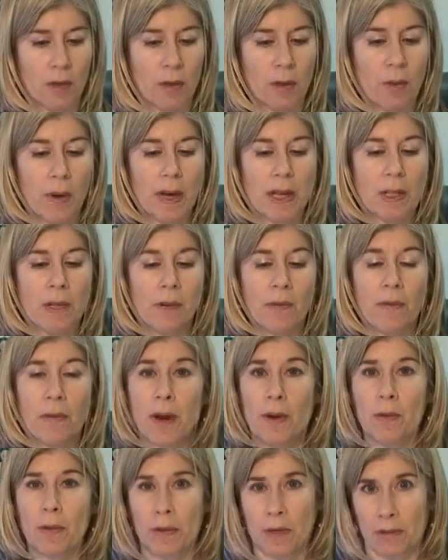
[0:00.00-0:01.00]
22
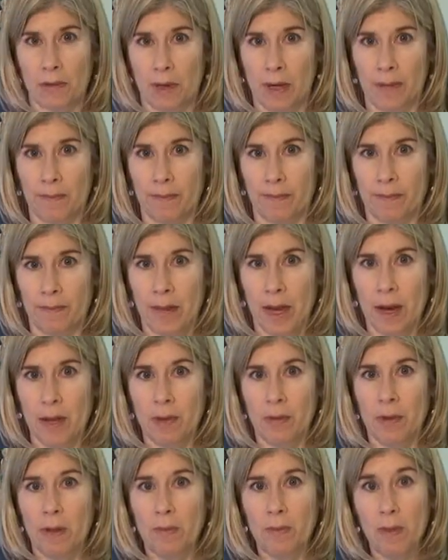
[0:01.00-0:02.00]
Federal Street, that
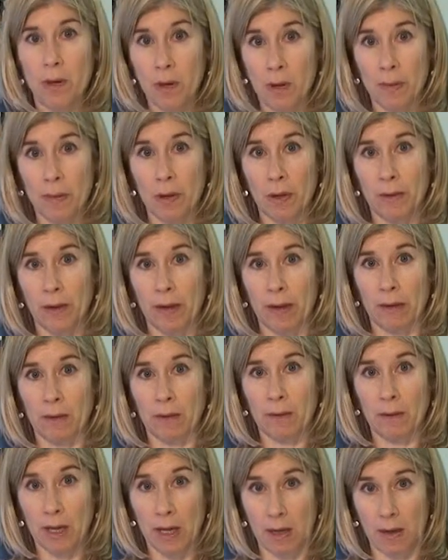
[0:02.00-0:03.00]
is where the Mooney
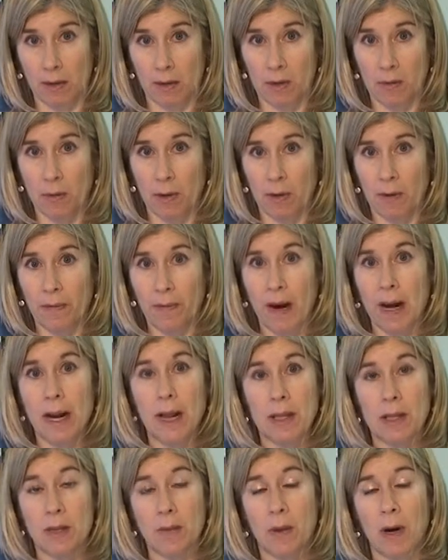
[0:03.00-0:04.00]
Building is, where the
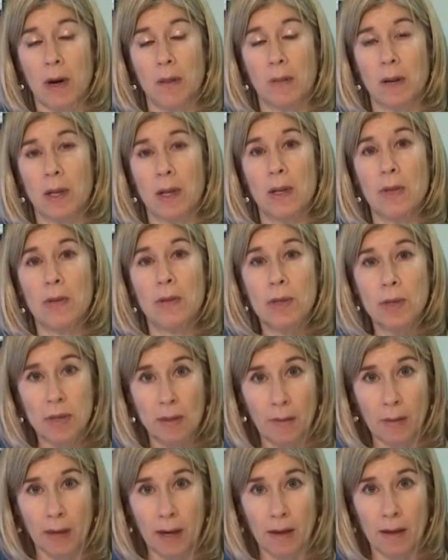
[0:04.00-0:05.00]
finance department used
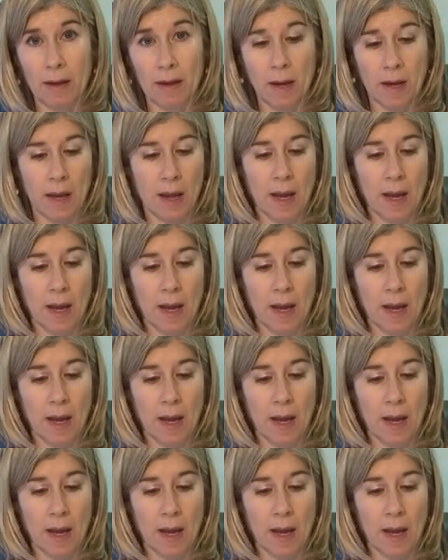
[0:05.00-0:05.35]
to be,